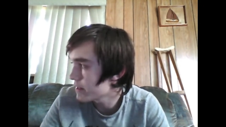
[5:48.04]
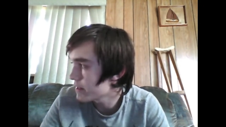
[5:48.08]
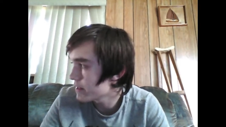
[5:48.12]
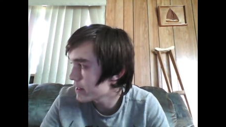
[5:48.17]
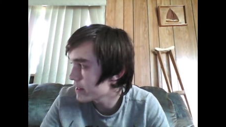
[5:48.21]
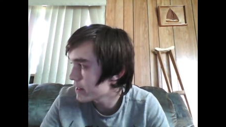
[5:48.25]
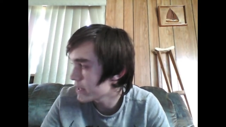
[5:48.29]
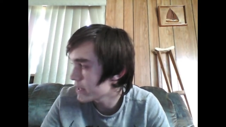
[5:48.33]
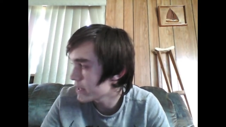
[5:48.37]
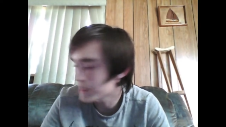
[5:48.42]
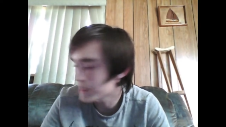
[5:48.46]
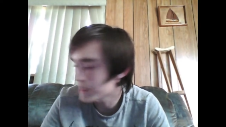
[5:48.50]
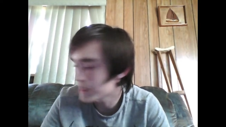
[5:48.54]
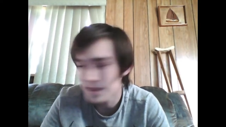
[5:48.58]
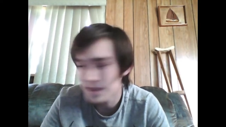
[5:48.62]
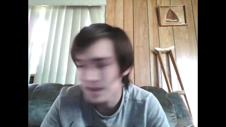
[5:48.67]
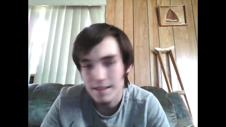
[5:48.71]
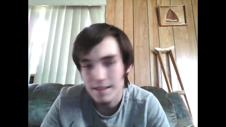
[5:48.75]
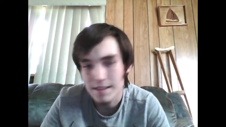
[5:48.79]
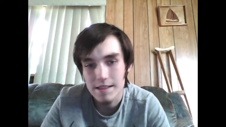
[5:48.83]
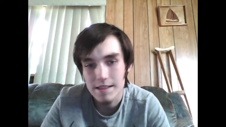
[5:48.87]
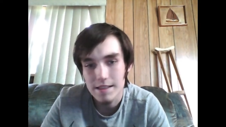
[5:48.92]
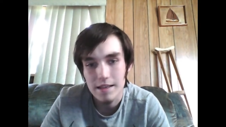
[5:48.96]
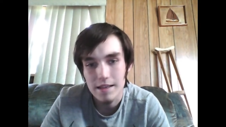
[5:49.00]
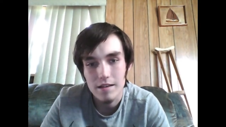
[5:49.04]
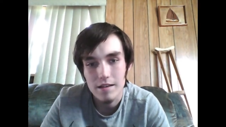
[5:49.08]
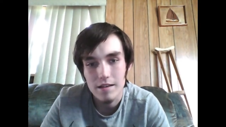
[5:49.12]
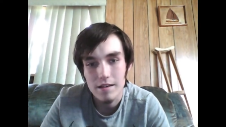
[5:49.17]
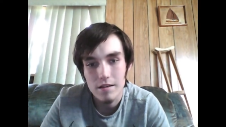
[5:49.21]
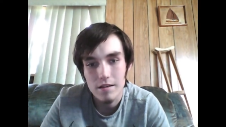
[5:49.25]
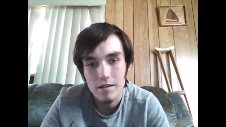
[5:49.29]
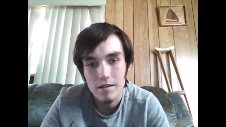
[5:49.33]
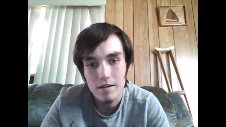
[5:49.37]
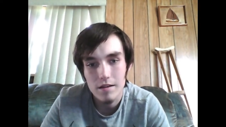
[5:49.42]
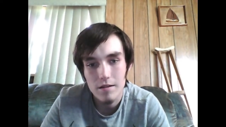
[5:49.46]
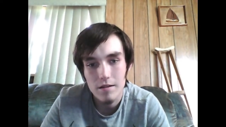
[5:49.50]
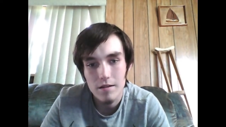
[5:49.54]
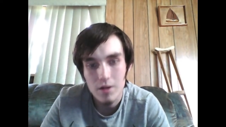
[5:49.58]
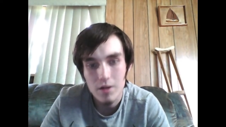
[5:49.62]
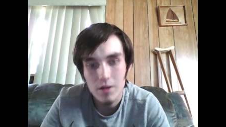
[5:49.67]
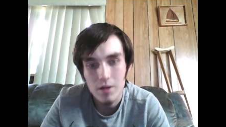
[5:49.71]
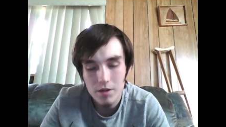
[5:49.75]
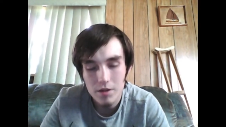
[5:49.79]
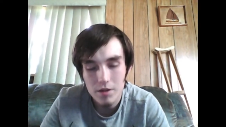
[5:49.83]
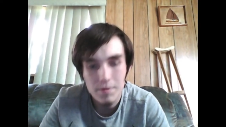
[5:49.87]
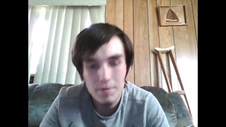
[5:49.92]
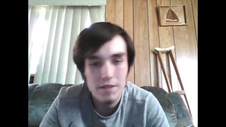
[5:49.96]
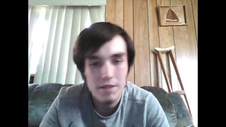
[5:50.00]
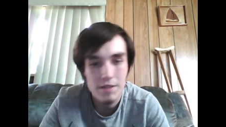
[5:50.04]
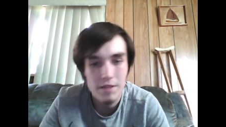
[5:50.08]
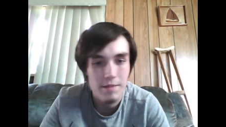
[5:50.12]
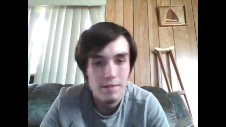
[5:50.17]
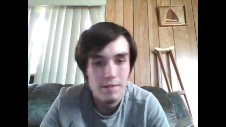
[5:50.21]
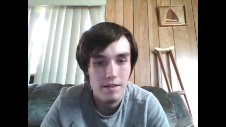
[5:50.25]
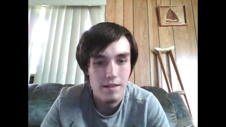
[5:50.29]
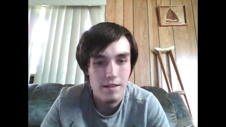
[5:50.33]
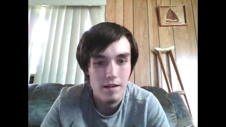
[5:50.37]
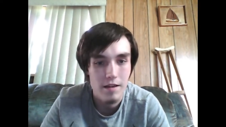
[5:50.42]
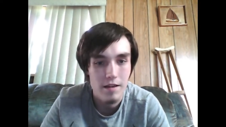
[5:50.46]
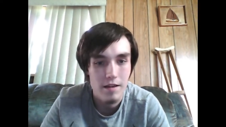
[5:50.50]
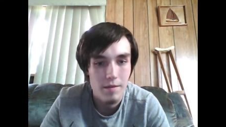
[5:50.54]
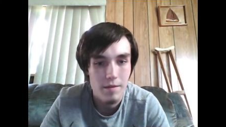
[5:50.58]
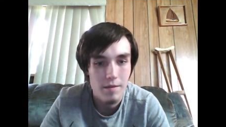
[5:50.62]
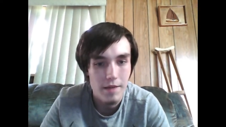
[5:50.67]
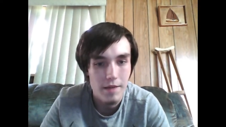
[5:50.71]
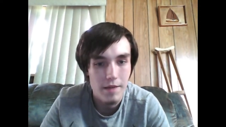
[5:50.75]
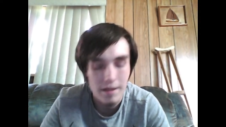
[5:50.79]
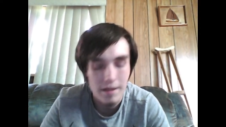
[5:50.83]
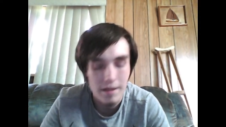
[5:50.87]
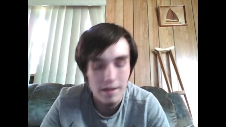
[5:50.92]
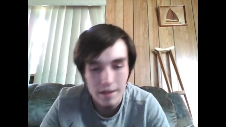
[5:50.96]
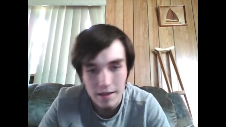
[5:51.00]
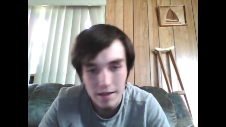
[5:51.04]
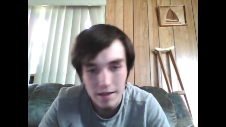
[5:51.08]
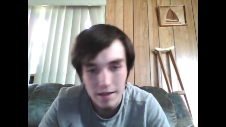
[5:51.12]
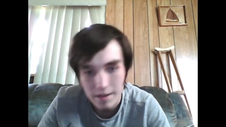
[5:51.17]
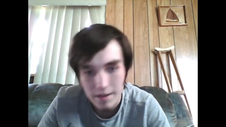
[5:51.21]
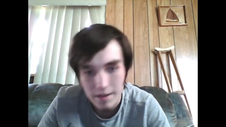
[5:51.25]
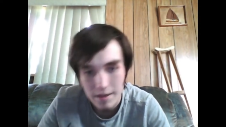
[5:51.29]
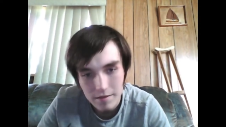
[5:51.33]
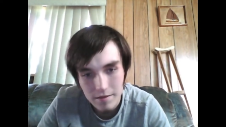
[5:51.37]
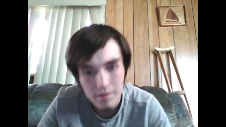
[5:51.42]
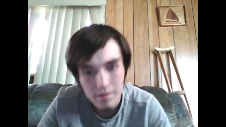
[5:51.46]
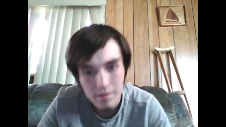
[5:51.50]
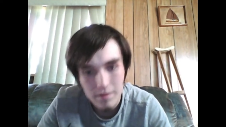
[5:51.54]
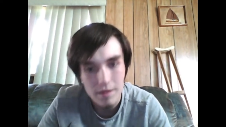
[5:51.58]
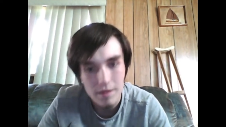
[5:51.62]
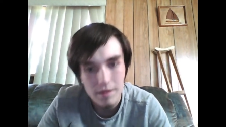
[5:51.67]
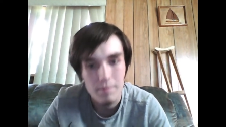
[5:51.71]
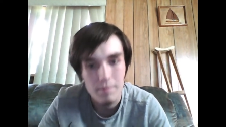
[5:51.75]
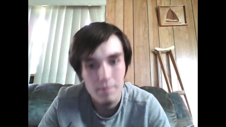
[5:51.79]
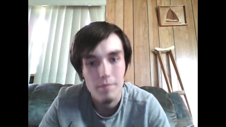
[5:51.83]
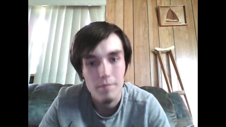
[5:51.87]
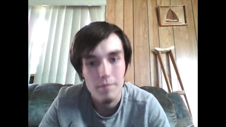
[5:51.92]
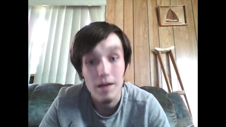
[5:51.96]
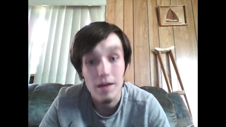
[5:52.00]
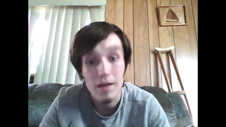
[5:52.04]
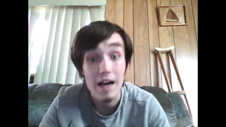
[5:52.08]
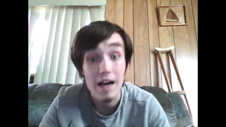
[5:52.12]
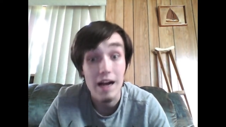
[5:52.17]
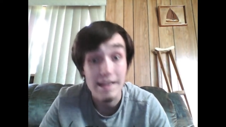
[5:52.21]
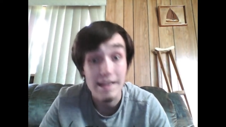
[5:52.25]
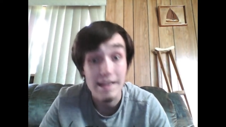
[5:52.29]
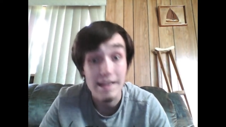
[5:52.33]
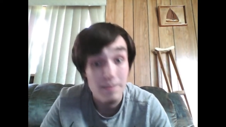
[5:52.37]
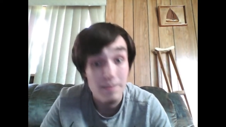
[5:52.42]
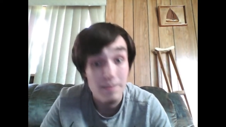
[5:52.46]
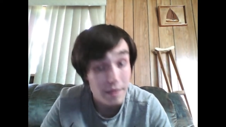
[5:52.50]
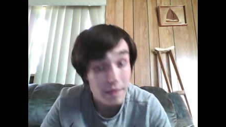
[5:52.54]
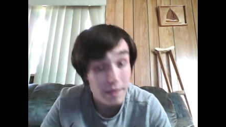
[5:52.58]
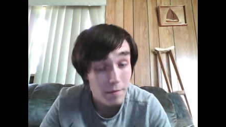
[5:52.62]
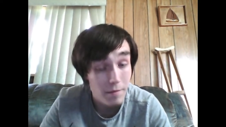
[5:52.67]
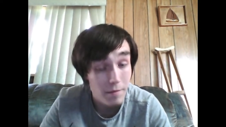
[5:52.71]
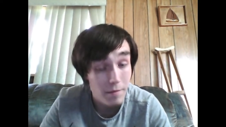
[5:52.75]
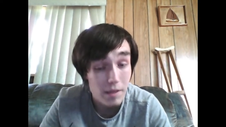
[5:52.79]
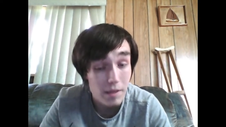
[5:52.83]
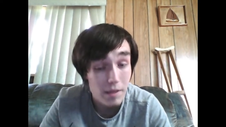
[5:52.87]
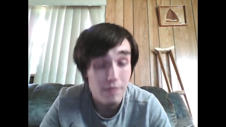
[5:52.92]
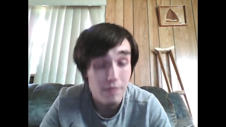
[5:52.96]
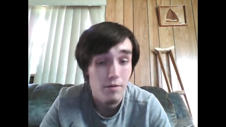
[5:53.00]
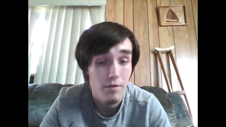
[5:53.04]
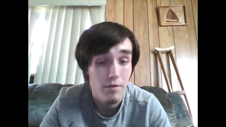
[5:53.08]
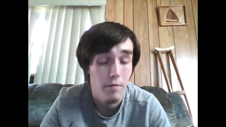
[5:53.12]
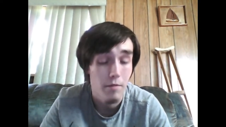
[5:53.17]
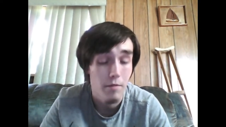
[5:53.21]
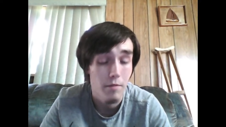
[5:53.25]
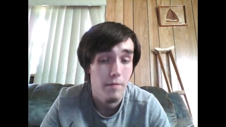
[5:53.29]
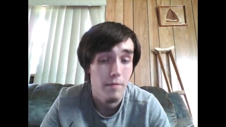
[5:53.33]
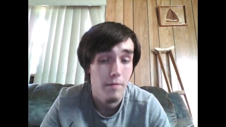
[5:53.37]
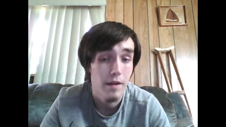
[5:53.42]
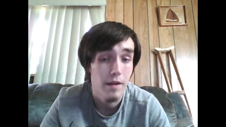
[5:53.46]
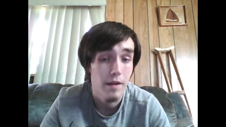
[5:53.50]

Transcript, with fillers: like this that occupies my time and that I can I can make money from.